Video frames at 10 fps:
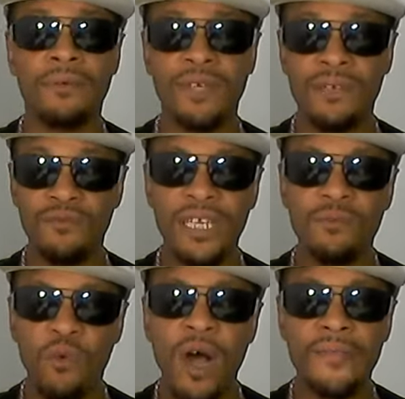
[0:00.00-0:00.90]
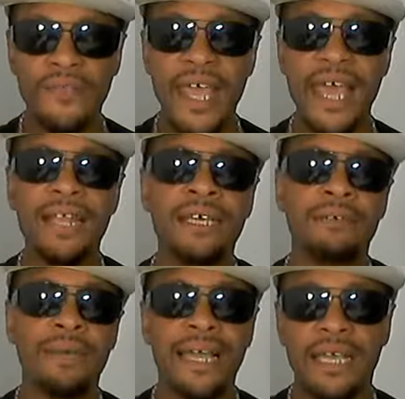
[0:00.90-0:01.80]
We didn't really want that.
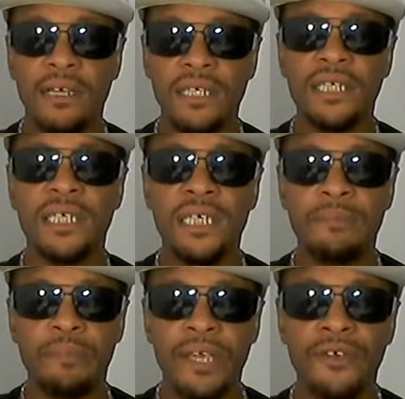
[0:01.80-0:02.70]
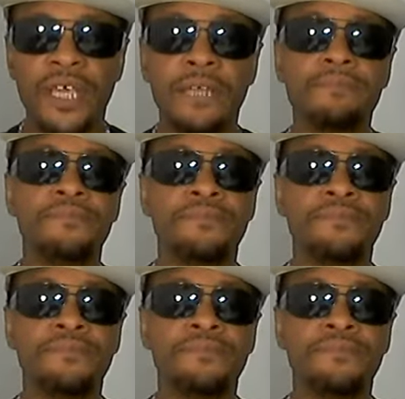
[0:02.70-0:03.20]
Pack out a good, period.